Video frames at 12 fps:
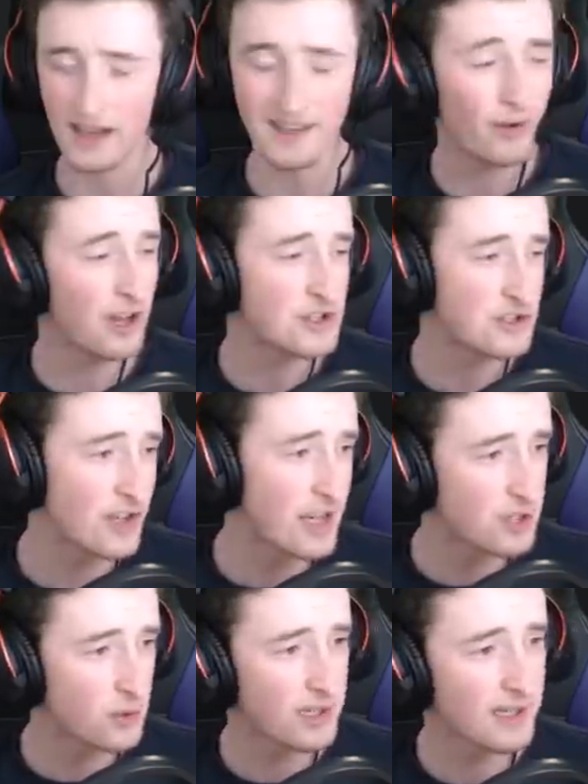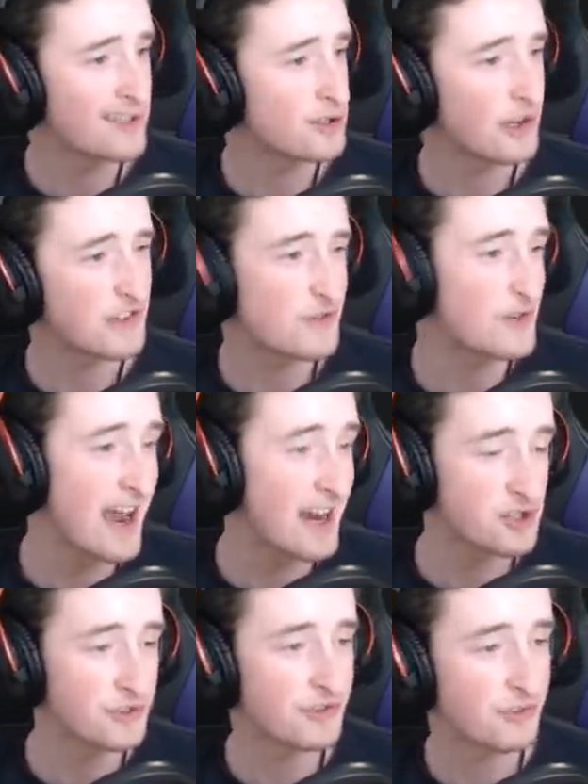Now I'd just like to quickly address the
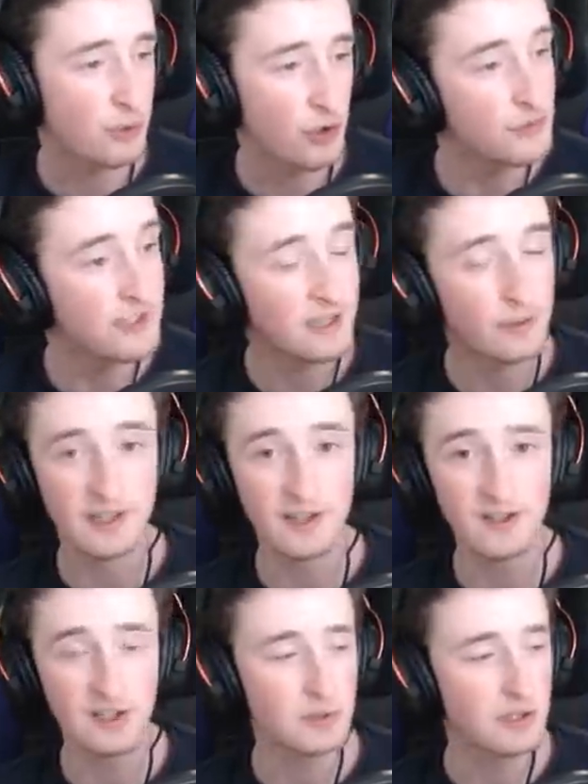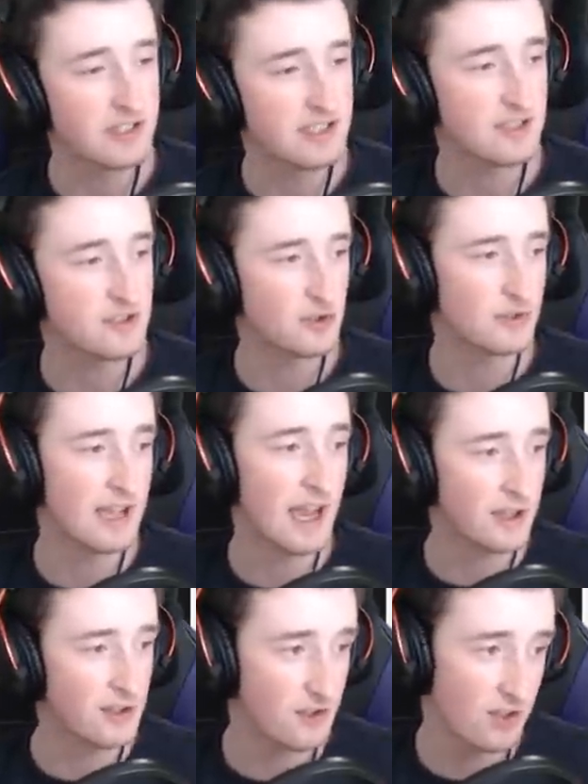reactions of Pro Neo and his community to the
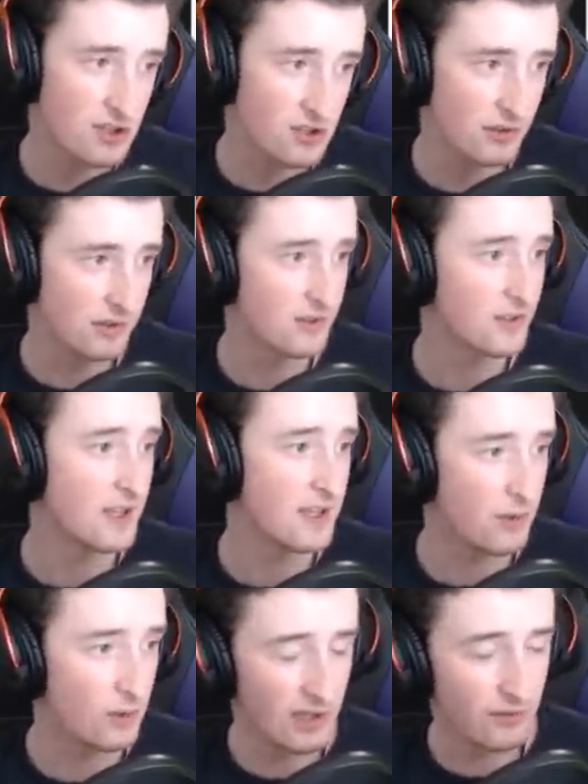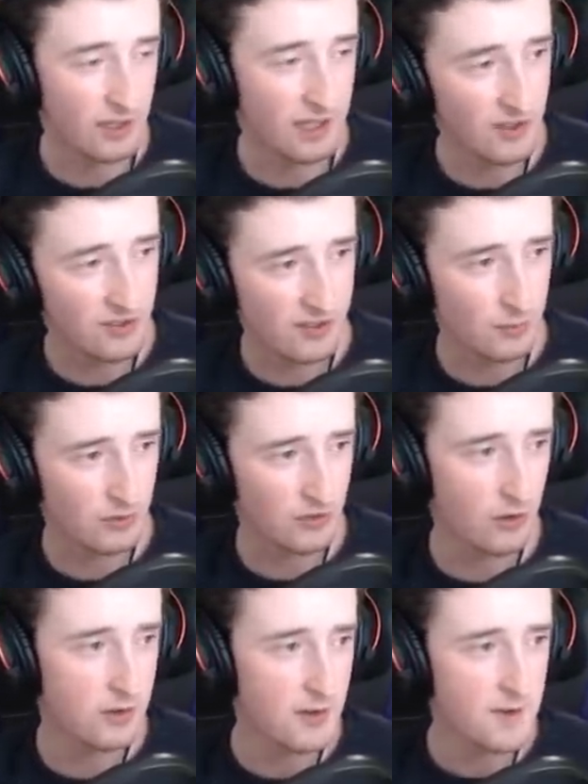accusations that were leveled against him.
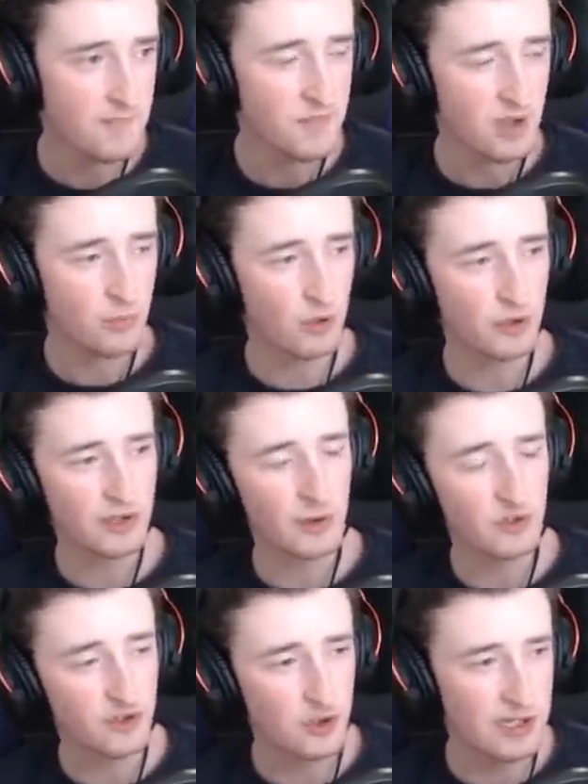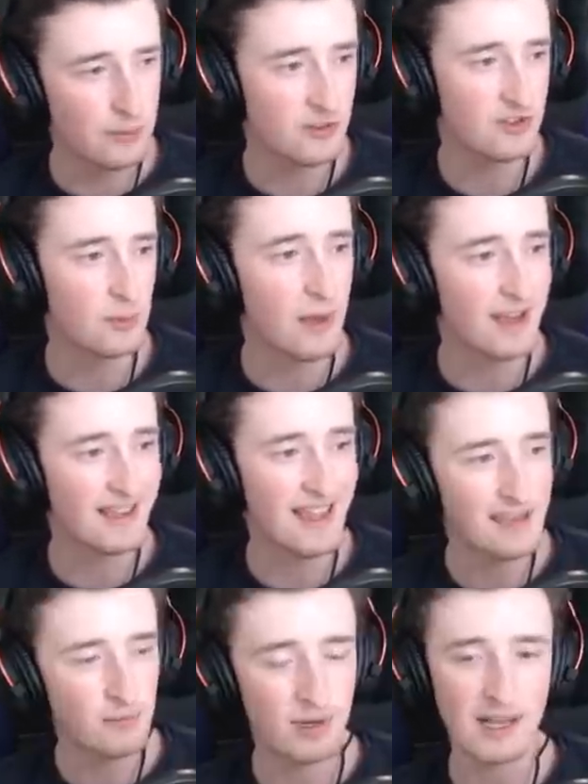So Pro Neo streamed some
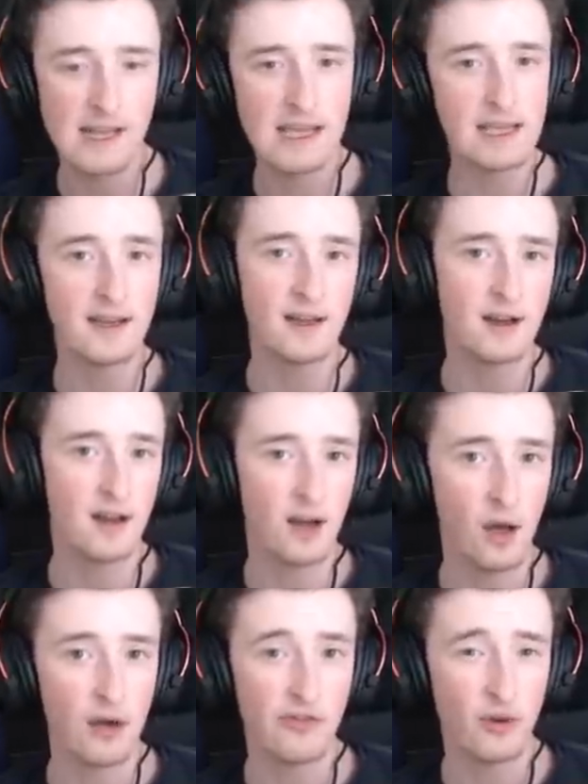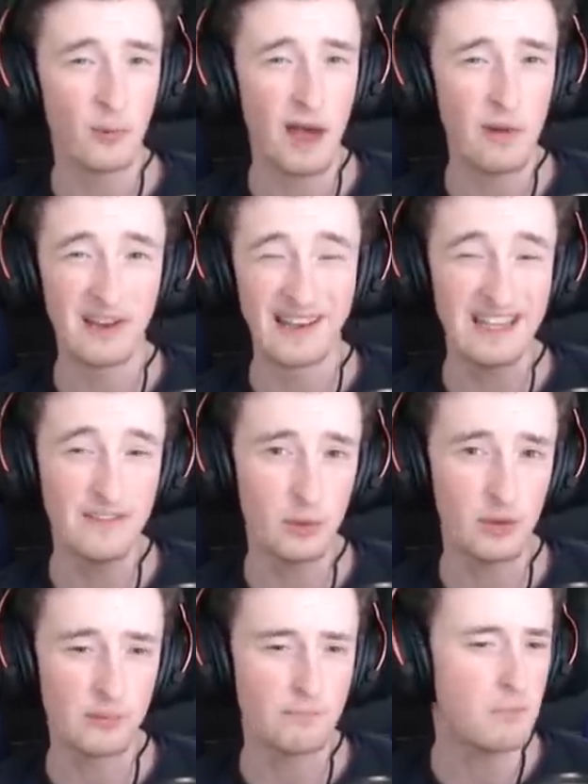gameplay uh, from, I believe it
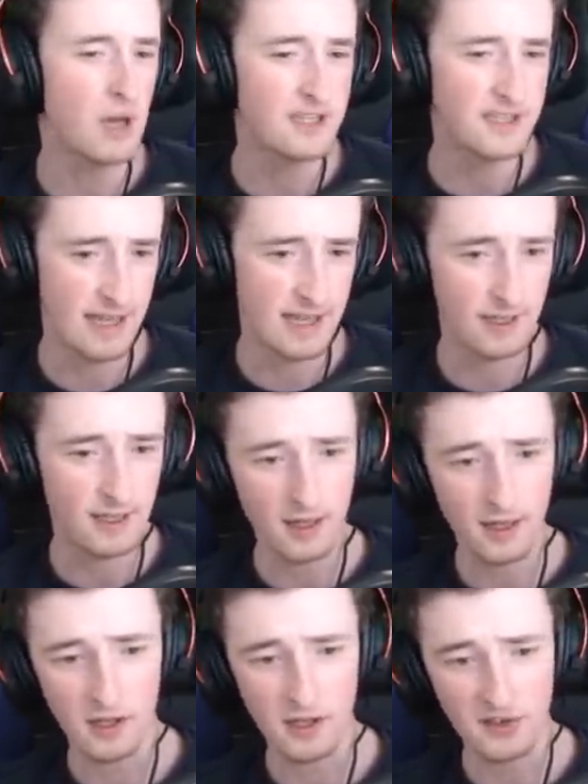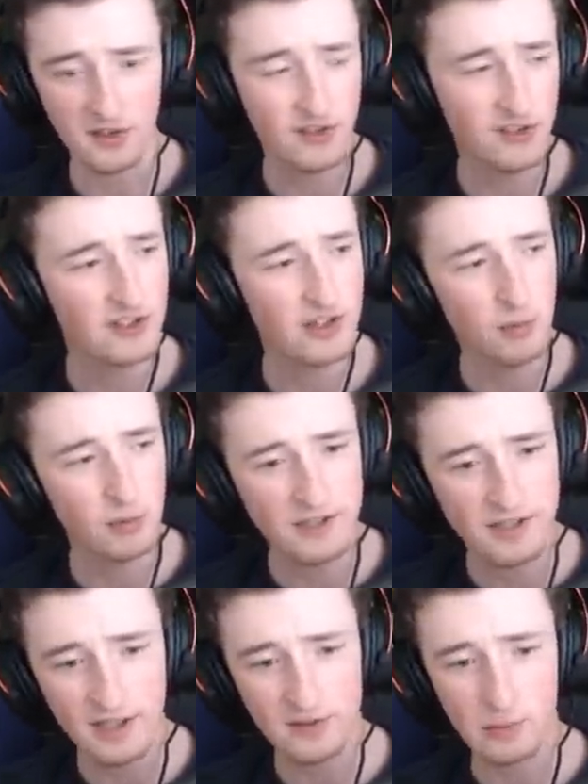was Monday. Uh, so this is a couple of
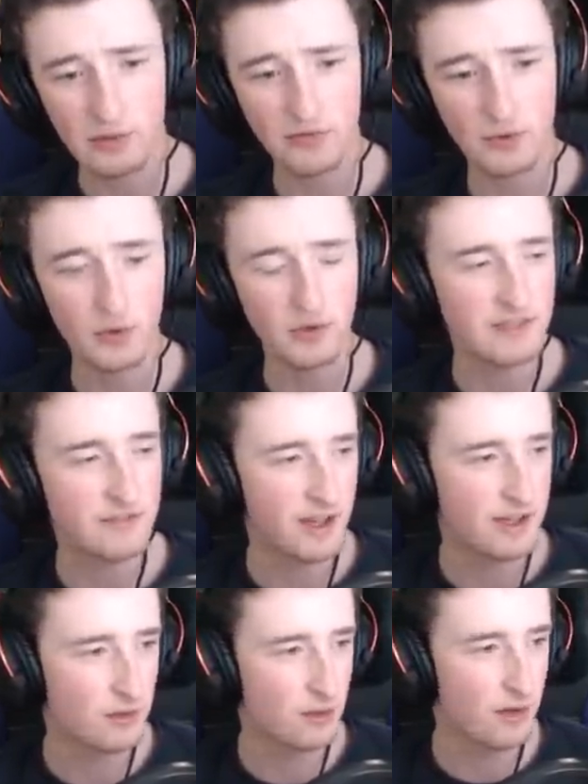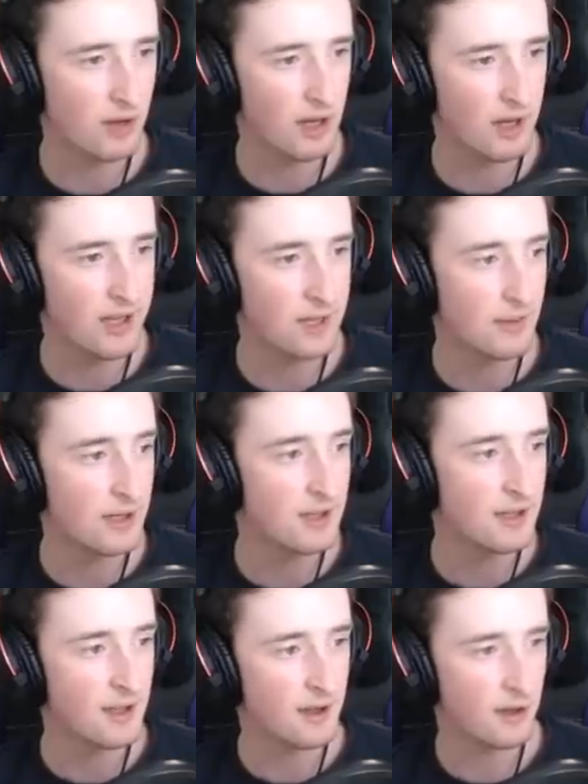days before the final climb.
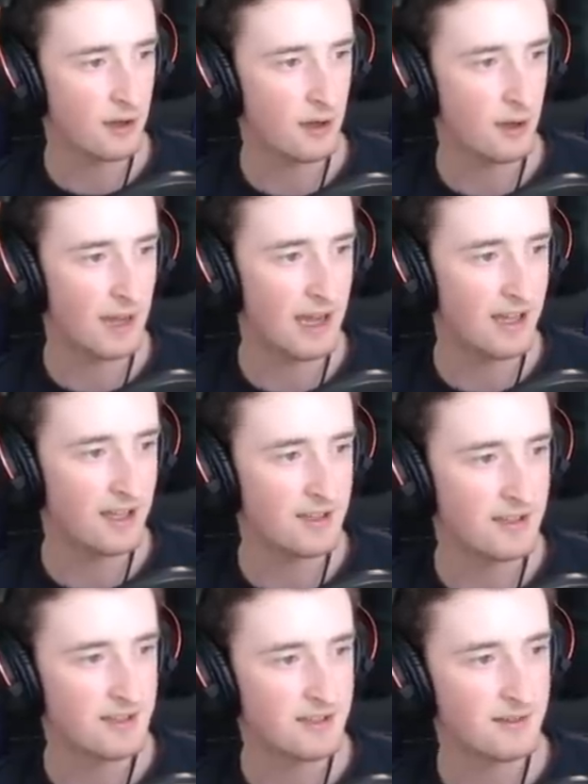Um, and